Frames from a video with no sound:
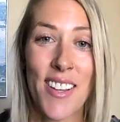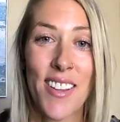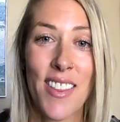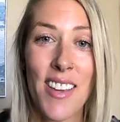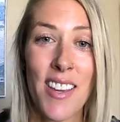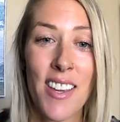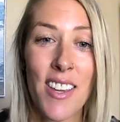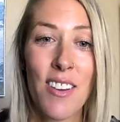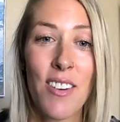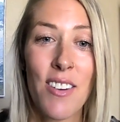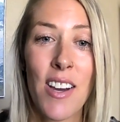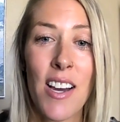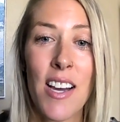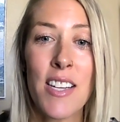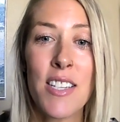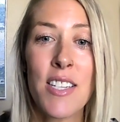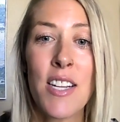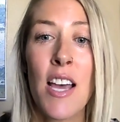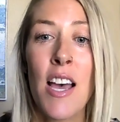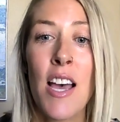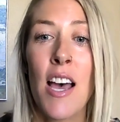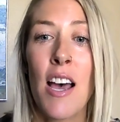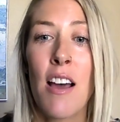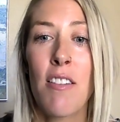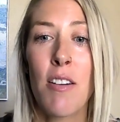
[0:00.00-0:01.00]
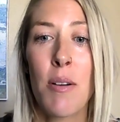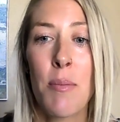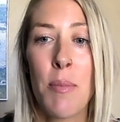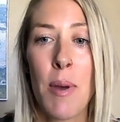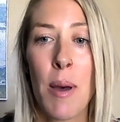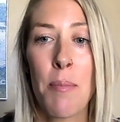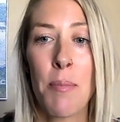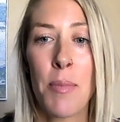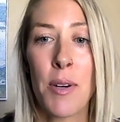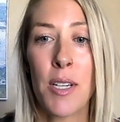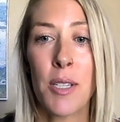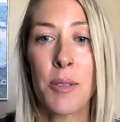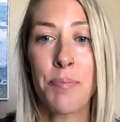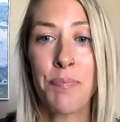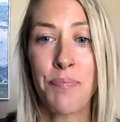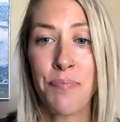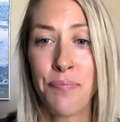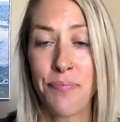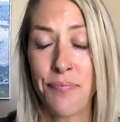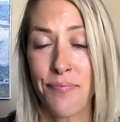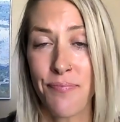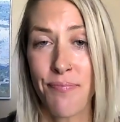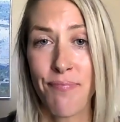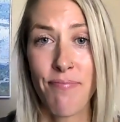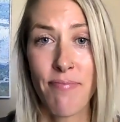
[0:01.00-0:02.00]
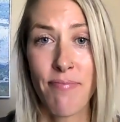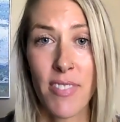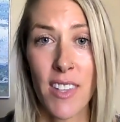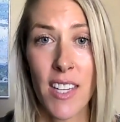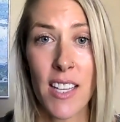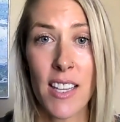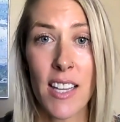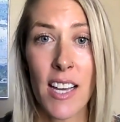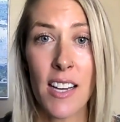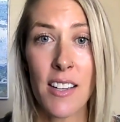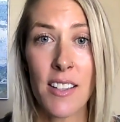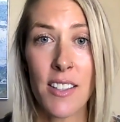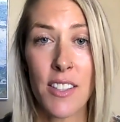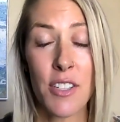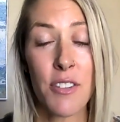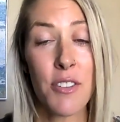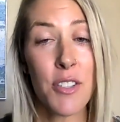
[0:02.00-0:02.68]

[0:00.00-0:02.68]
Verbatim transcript: So, thank you guys. Remember, that